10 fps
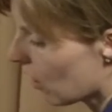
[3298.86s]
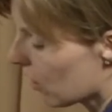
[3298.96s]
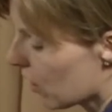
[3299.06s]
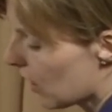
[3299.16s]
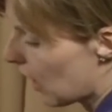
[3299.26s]

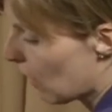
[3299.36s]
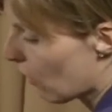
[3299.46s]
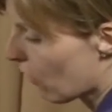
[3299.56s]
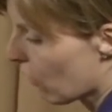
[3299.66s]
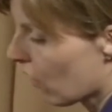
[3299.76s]

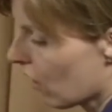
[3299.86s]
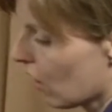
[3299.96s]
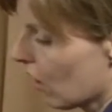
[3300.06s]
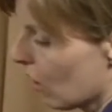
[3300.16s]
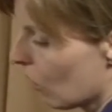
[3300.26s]
underneath
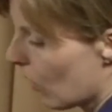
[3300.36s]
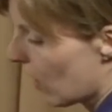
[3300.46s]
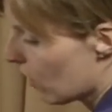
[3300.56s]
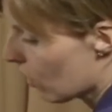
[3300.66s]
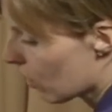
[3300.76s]

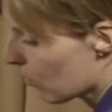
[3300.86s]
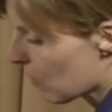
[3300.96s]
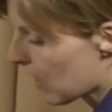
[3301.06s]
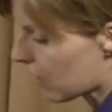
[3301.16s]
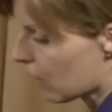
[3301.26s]
where you can
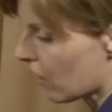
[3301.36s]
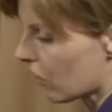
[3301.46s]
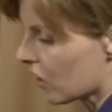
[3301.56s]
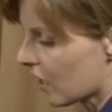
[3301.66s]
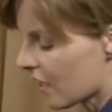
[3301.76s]

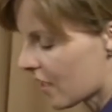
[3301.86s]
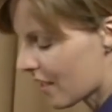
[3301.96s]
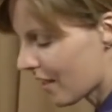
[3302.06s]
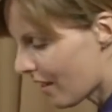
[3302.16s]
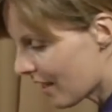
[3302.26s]
massage. It is
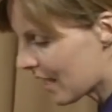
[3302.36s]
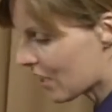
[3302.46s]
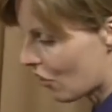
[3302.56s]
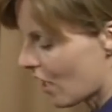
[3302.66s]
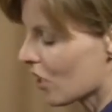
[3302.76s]
slightly
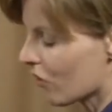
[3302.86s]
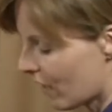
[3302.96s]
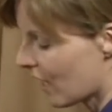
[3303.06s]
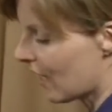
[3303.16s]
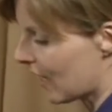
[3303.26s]
strange
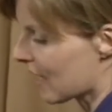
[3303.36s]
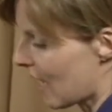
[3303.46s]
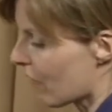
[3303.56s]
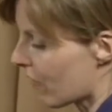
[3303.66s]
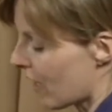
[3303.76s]
feeling to have